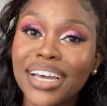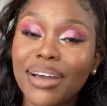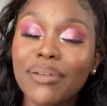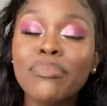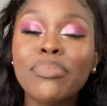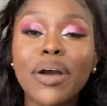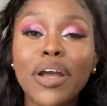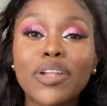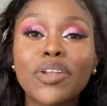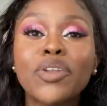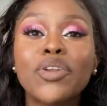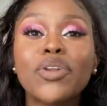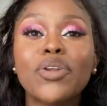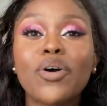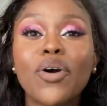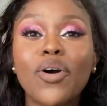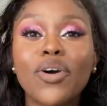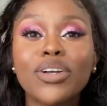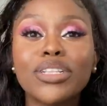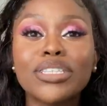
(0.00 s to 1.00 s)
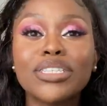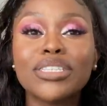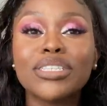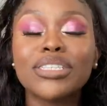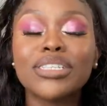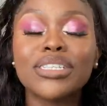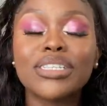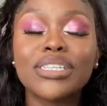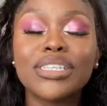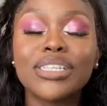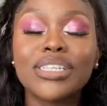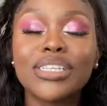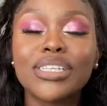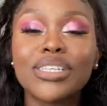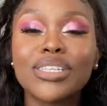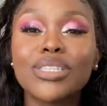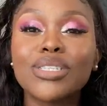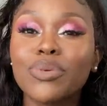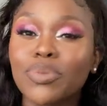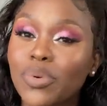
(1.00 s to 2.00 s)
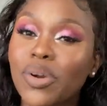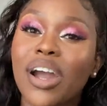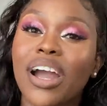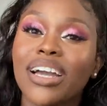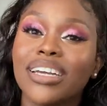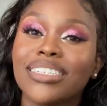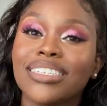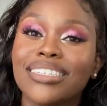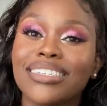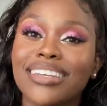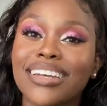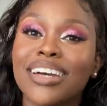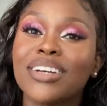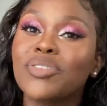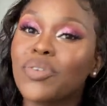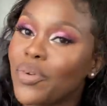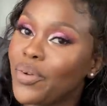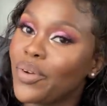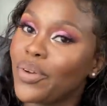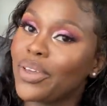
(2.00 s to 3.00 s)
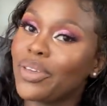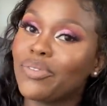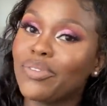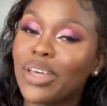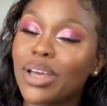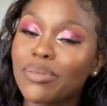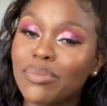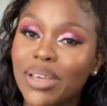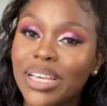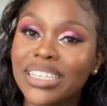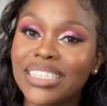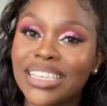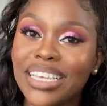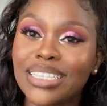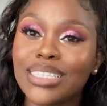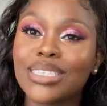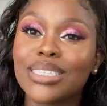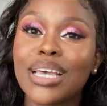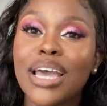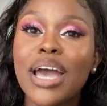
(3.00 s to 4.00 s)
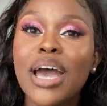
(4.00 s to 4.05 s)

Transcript: but not surprised. I don't know if that makes sense.